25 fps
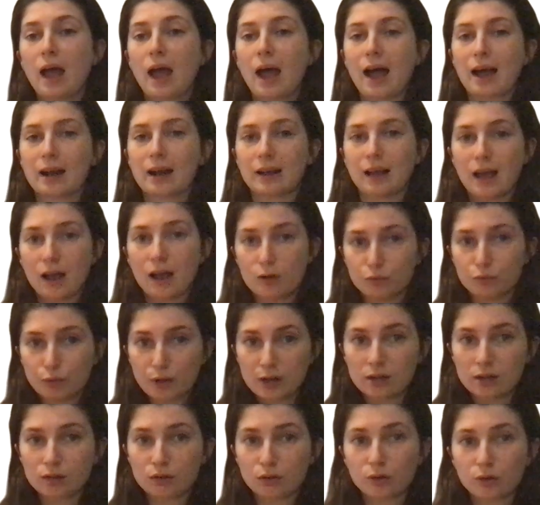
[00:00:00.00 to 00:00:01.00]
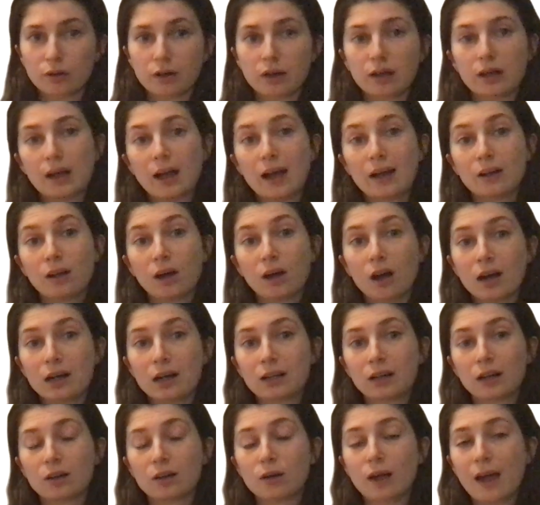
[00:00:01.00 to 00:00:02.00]
And read through it and
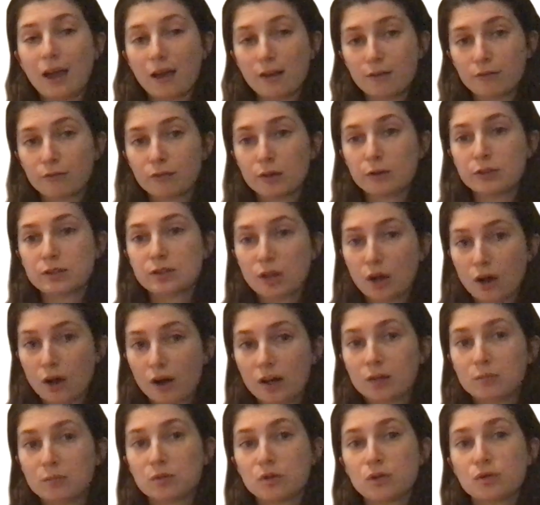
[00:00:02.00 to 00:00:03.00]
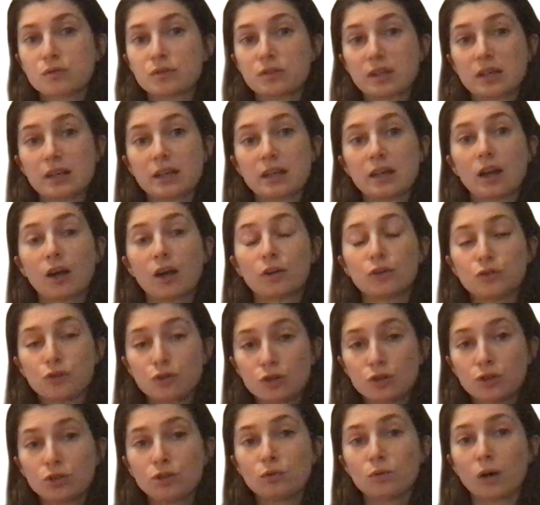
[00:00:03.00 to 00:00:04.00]
highlight every time you see a
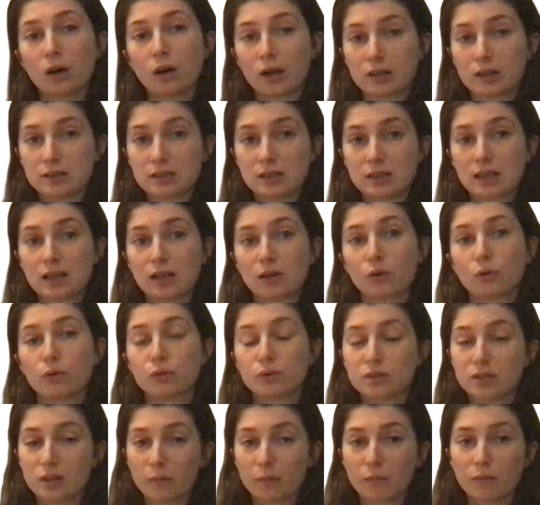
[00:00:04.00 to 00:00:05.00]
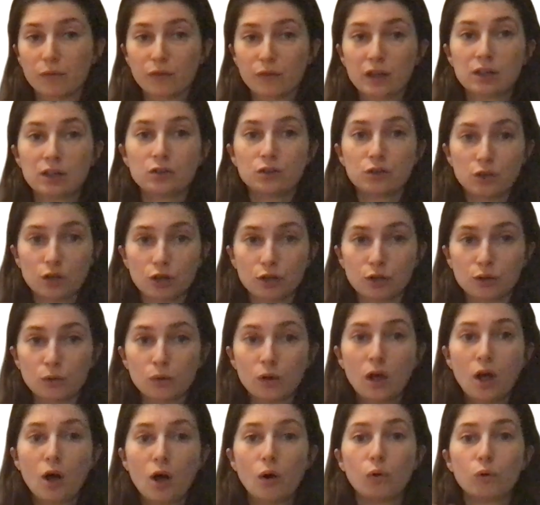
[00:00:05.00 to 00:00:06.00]
new idea or something new
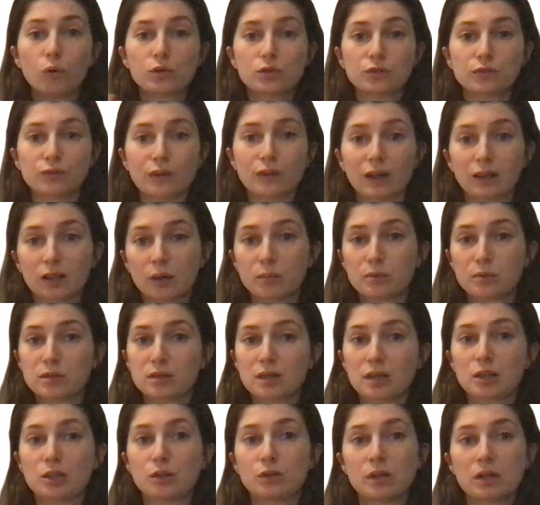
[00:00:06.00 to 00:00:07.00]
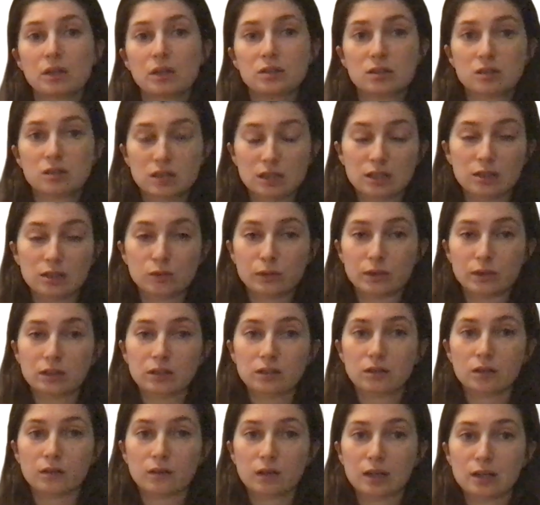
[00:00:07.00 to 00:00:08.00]
or developed that you need to deal with
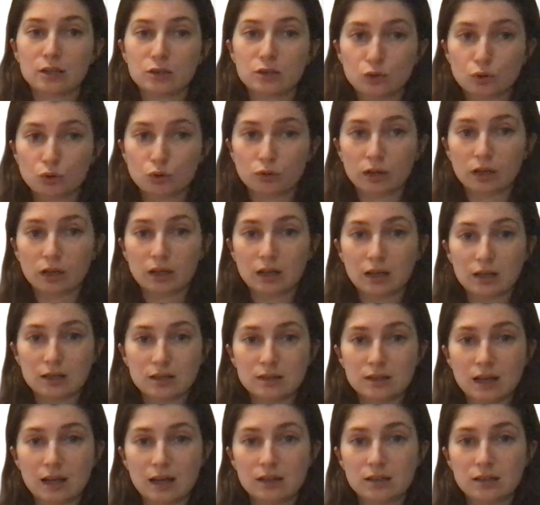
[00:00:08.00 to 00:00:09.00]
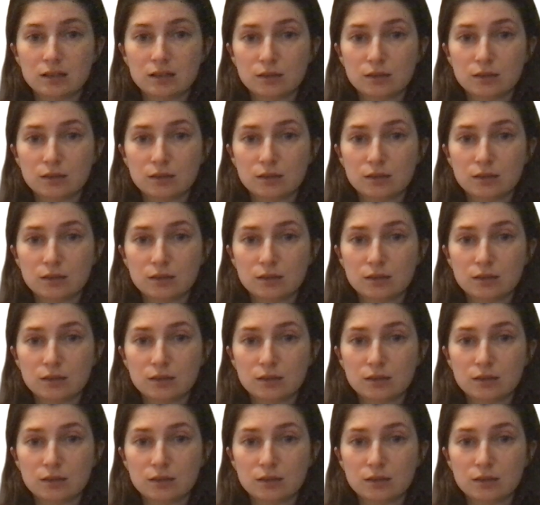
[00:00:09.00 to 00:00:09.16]
that the historian has said.